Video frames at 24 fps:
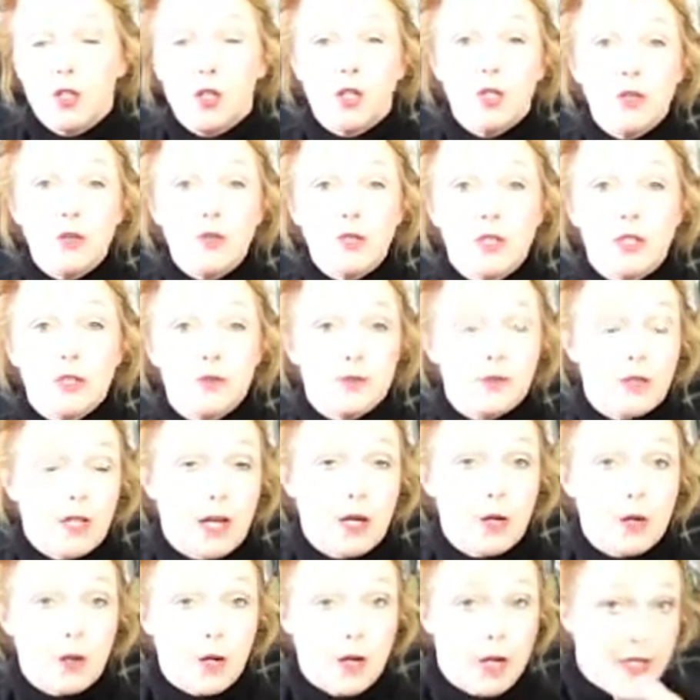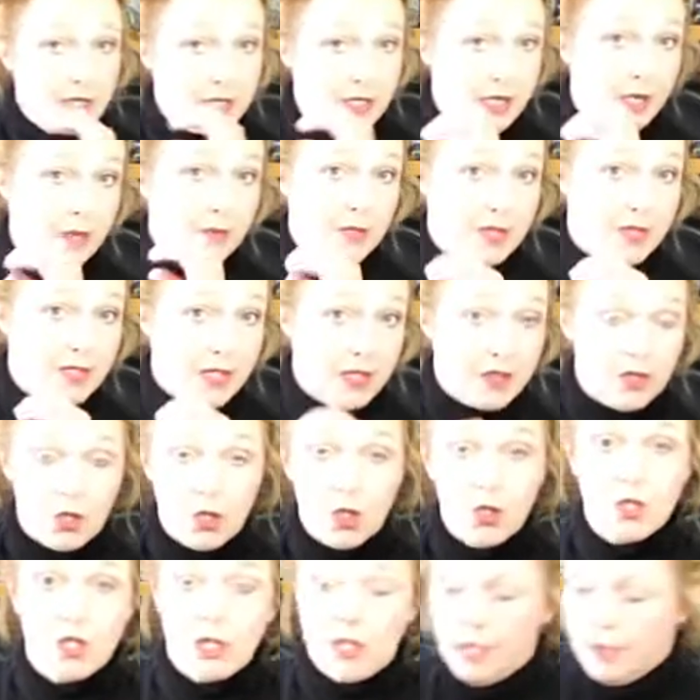gluten in the flour has time to set the
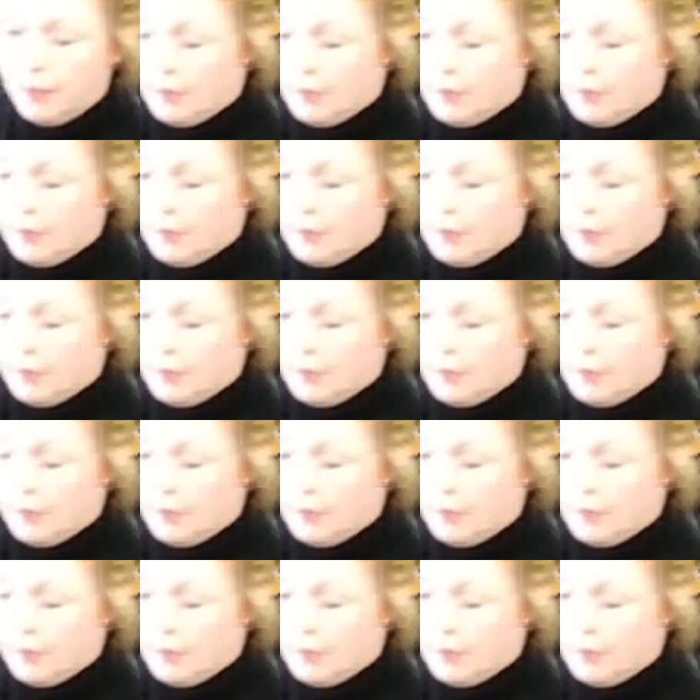cookie.